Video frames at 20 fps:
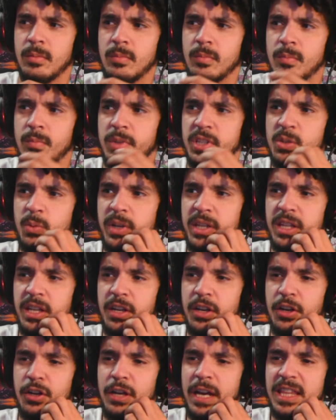Between the
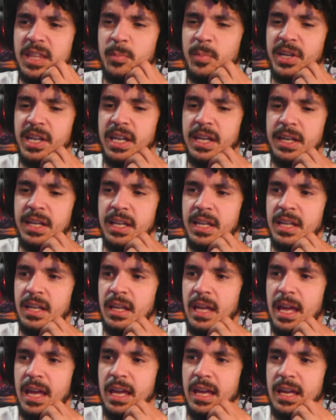girl at the
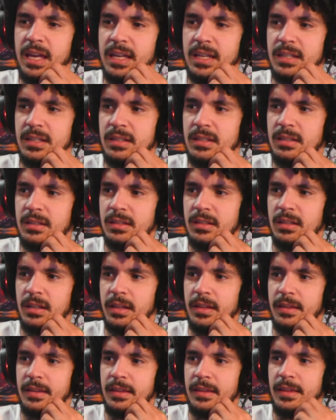beginning and
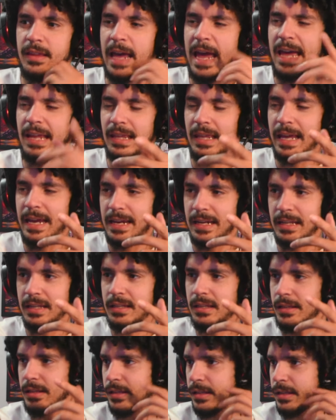that lady.